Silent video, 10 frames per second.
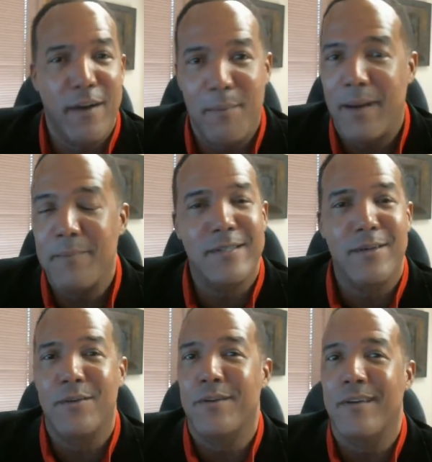up. I'm just
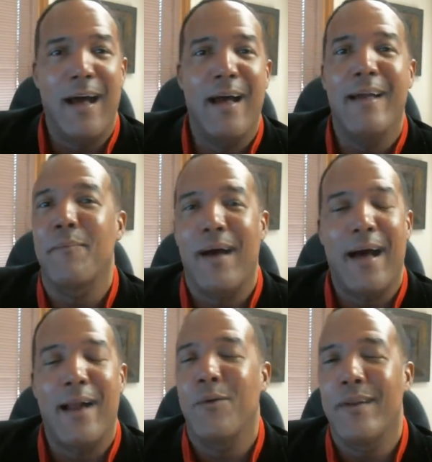gonna. I'm.
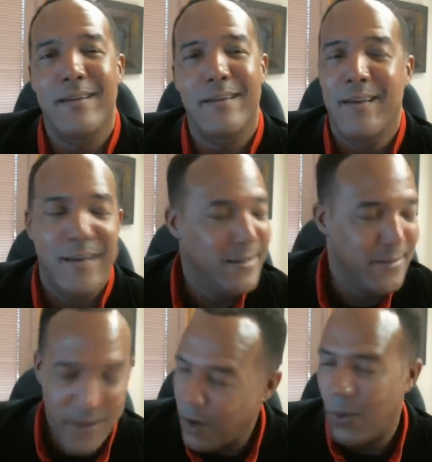I don't.
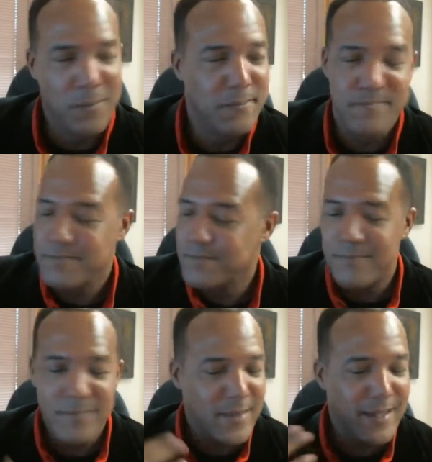know. Can
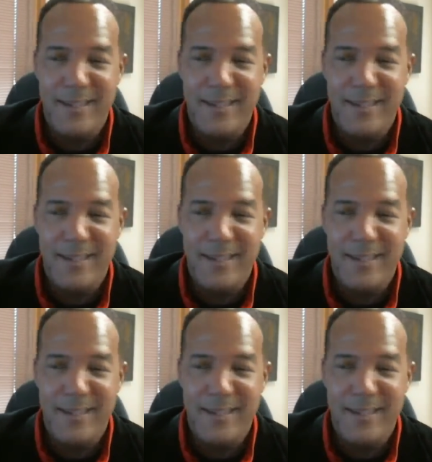anybody do it